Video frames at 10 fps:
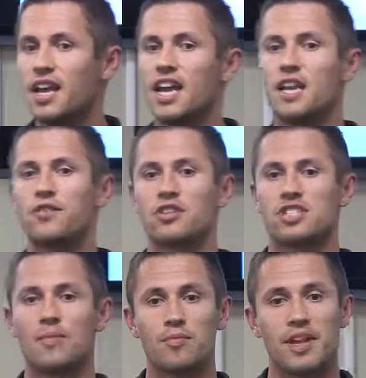And if you're
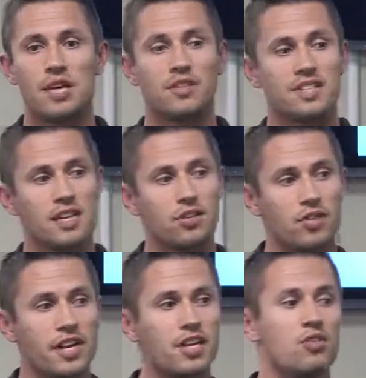supplementing with
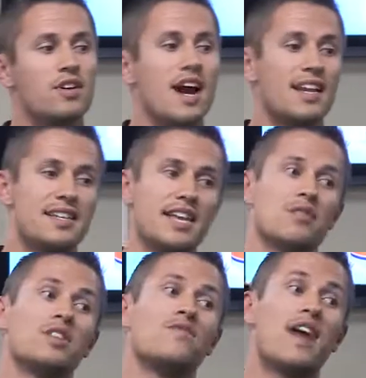D3, you've got to take
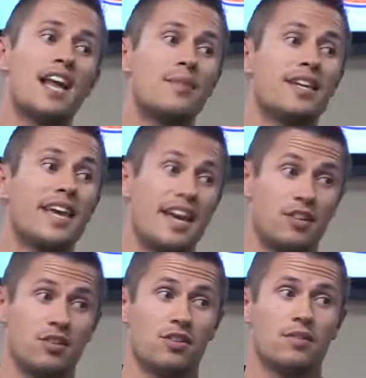it with vitamin
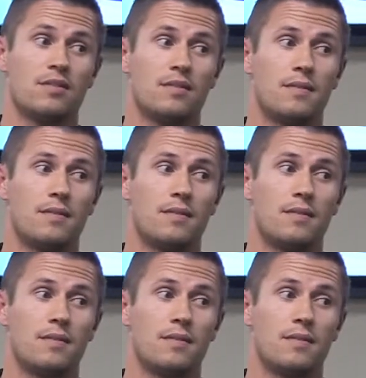K2.